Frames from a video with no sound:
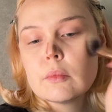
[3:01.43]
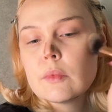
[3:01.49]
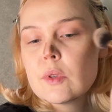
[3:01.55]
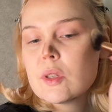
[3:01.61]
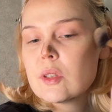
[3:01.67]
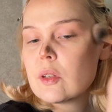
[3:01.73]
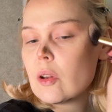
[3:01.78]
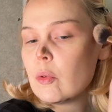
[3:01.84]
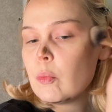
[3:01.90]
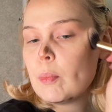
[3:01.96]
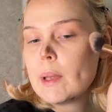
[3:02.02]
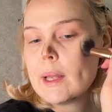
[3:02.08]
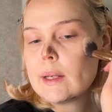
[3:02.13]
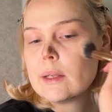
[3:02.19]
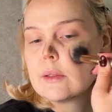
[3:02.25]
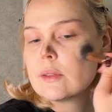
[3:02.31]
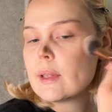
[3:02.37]
Stuff
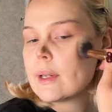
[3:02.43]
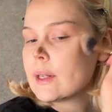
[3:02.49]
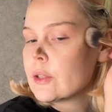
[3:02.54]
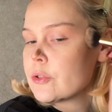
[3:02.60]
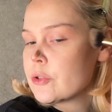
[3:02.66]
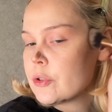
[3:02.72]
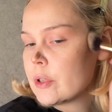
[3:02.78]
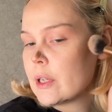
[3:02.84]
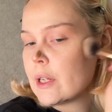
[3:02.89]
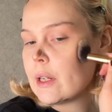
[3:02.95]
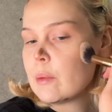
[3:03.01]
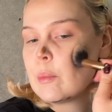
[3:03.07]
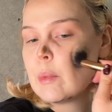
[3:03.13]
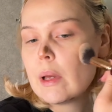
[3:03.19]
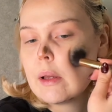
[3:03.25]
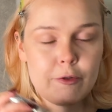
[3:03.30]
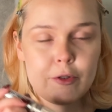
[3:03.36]
blends like a dream.
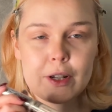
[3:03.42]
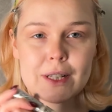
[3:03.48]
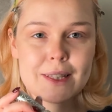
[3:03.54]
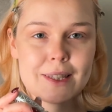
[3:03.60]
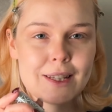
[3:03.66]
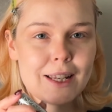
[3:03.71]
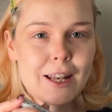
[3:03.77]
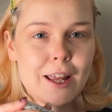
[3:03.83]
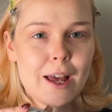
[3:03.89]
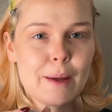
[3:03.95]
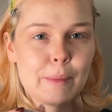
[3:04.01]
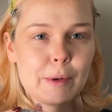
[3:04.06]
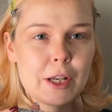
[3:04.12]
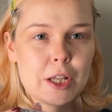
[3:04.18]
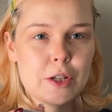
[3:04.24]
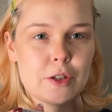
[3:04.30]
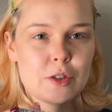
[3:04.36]
For concealer, I'm going
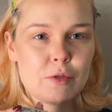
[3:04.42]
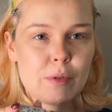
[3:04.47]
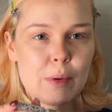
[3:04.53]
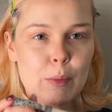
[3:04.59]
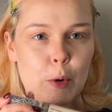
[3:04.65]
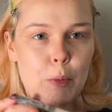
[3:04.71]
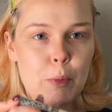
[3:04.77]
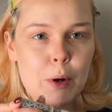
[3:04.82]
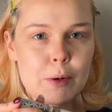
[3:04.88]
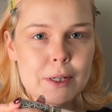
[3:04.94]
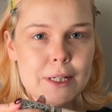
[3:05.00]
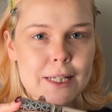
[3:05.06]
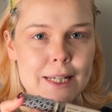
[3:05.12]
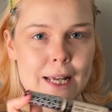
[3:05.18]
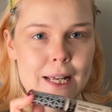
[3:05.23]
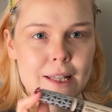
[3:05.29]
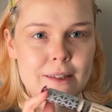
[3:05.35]
to use the Rimmel
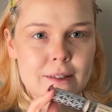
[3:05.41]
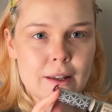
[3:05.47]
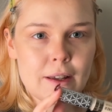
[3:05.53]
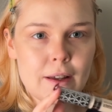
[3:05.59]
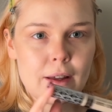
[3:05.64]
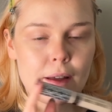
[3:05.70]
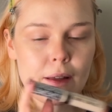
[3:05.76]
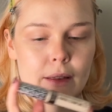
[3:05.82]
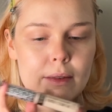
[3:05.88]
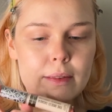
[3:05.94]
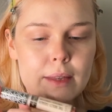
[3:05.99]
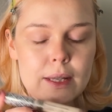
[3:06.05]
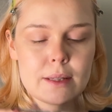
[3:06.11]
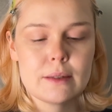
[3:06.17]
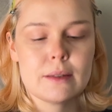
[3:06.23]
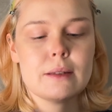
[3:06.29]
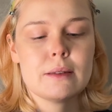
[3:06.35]
Multitasker.
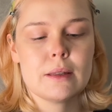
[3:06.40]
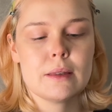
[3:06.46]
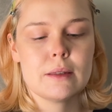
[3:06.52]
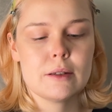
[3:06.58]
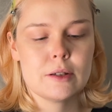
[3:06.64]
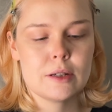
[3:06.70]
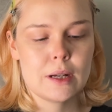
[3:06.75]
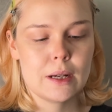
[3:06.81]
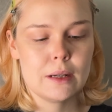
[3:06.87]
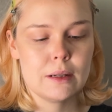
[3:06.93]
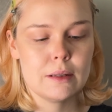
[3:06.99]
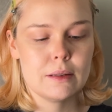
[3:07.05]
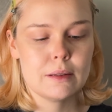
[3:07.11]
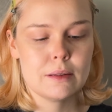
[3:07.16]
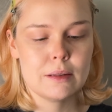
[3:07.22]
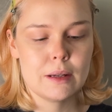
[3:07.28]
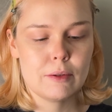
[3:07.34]
This is in the shade
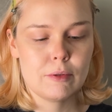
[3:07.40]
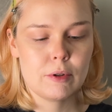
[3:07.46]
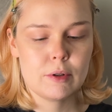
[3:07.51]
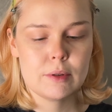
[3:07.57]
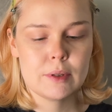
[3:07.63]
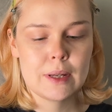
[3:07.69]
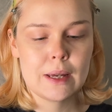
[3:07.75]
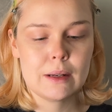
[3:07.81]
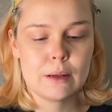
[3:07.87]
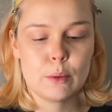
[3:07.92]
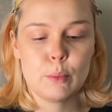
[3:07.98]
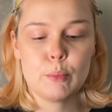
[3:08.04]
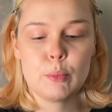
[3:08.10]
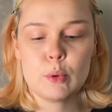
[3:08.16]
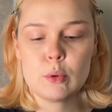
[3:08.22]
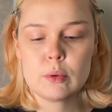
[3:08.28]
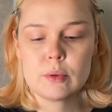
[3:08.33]
010
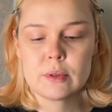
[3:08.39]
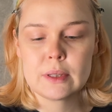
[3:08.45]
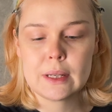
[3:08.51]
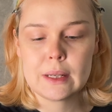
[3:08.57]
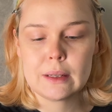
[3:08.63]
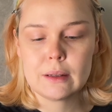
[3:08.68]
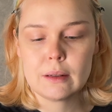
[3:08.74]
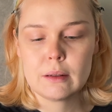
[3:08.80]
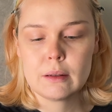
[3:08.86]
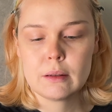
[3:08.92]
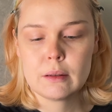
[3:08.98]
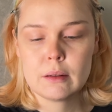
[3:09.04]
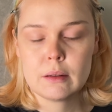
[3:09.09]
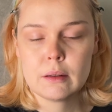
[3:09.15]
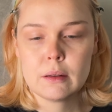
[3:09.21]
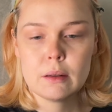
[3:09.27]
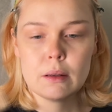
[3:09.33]
Porcelain.
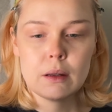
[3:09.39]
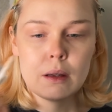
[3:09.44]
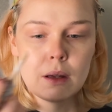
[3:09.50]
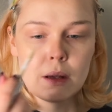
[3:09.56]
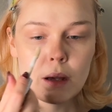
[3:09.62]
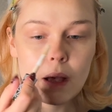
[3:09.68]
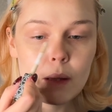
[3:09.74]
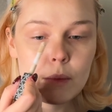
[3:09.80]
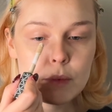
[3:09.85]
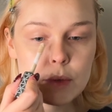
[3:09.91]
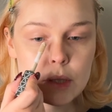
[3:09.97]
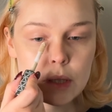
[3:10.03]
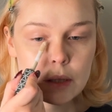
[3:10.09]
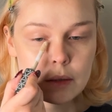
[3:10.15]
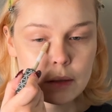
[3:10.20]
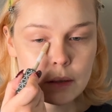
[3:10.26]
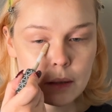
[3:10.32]

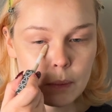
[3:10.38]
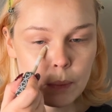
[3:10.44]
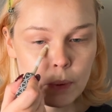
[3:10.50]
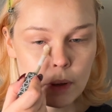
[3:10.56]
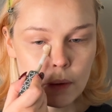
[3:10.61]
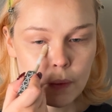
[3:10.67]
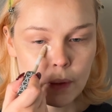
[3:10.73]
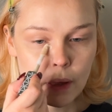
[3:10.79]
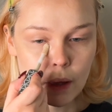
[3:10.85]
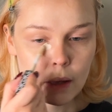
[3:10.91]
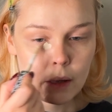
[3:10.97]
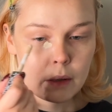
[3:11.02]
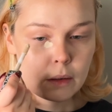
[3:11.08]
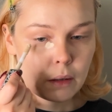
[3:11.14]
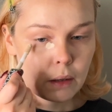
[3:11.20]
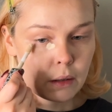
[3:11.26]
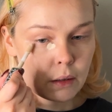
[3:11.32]
Just going to put that
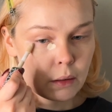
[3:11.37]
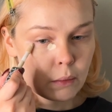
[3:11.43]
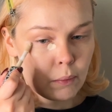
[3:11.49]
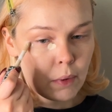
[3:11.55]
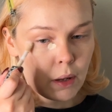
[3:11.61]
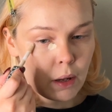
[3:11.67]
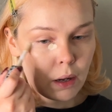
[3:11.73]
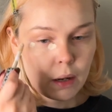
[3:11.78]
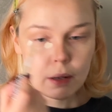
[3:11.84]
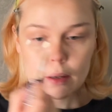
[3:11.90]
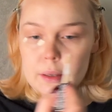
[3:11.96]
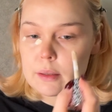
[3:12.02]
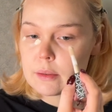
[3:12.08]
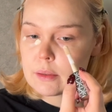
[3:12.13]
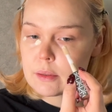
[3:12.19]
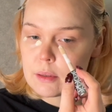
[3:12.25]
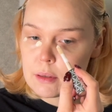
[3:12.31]
under my
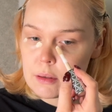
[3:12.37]
eyes